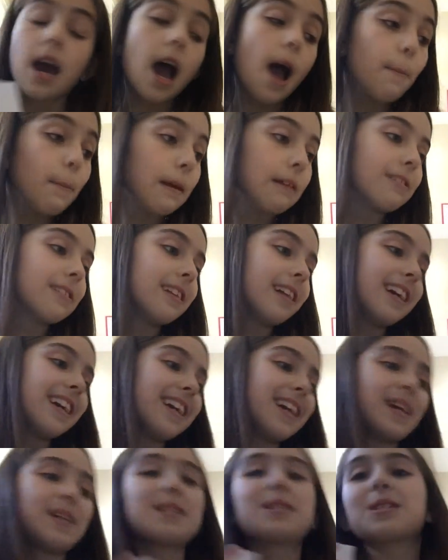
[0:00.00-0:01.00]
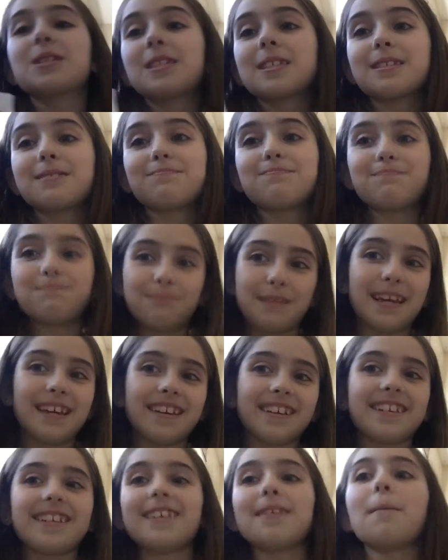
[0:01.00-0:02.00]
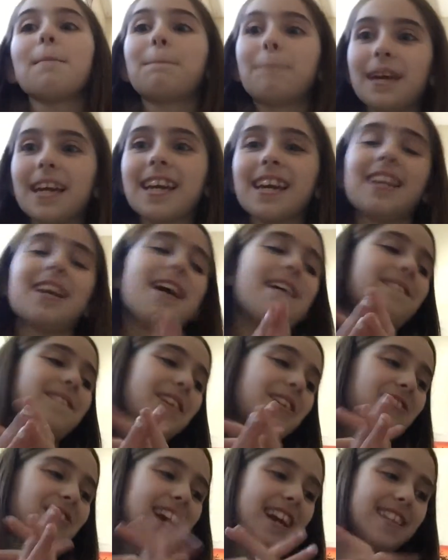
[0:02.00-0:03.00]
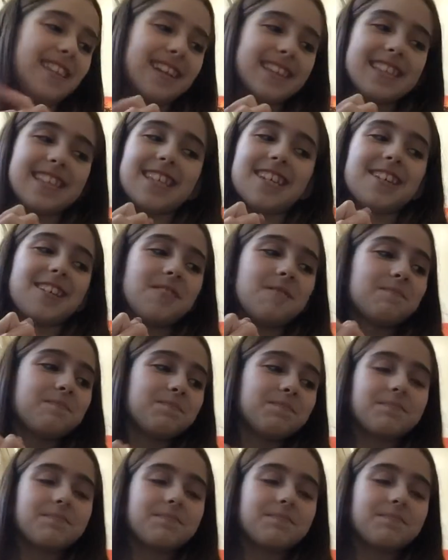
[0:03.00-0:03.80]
apparently it's big enough. Okay, that's good.